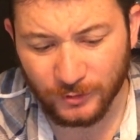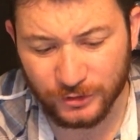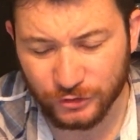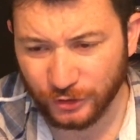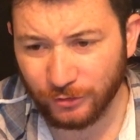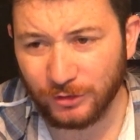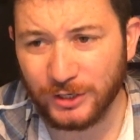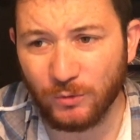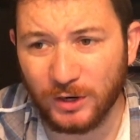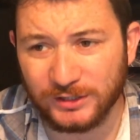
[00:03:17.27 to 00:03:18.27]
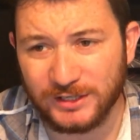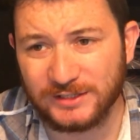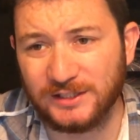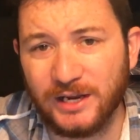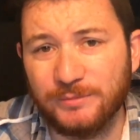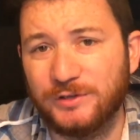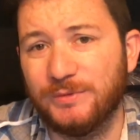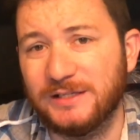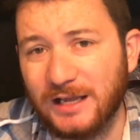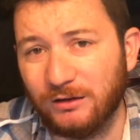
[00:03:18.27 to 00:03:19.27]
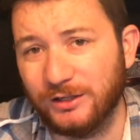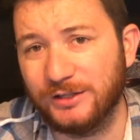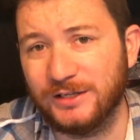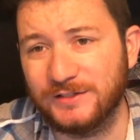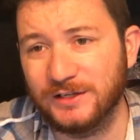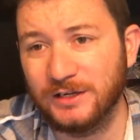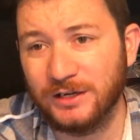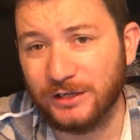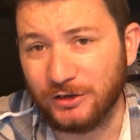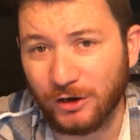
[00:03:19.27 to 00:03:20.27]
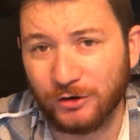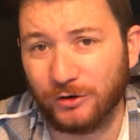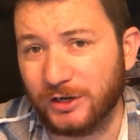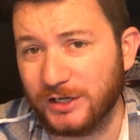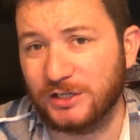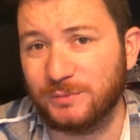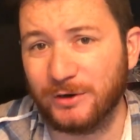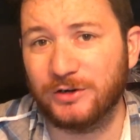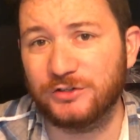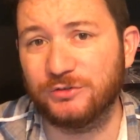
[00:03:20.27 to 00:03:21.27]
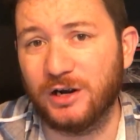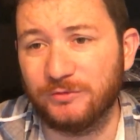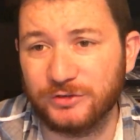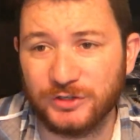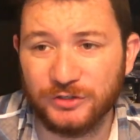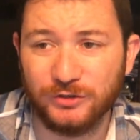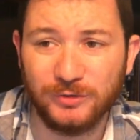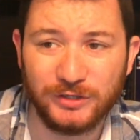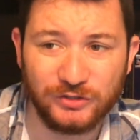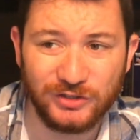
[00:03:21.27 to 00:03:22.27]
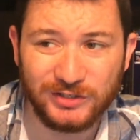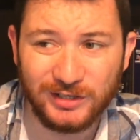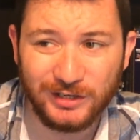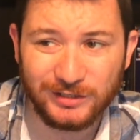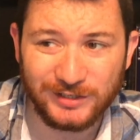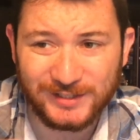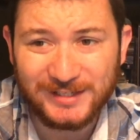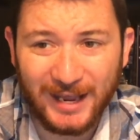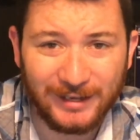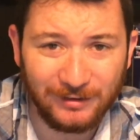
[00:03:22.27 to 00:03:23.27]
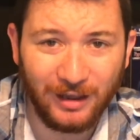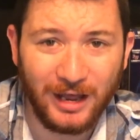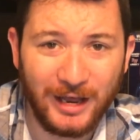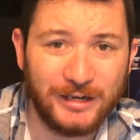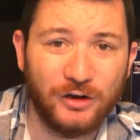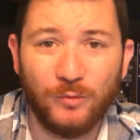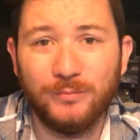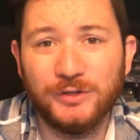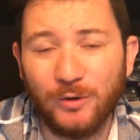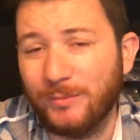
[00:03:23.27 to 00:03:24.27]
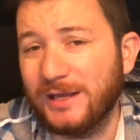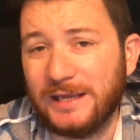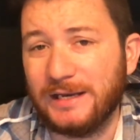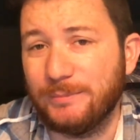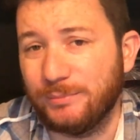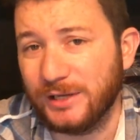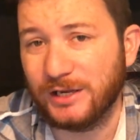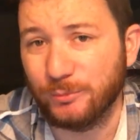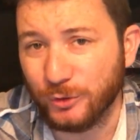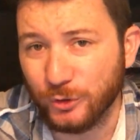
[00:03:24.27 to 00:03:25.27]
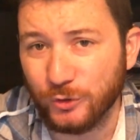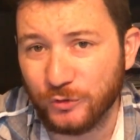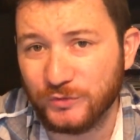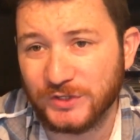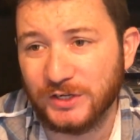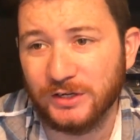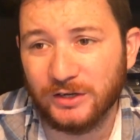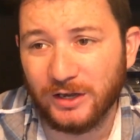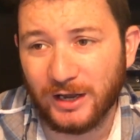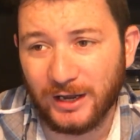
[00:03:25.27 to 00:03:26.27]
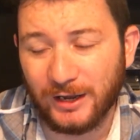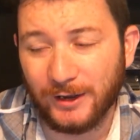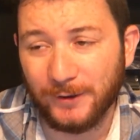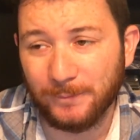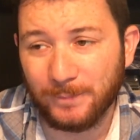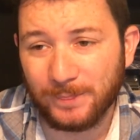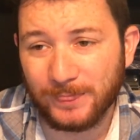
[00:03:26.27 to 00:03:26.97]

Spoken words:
generally what these teams have been telling these younger, inexperienced drivers to do is just to stay in line, don't make any big moves. And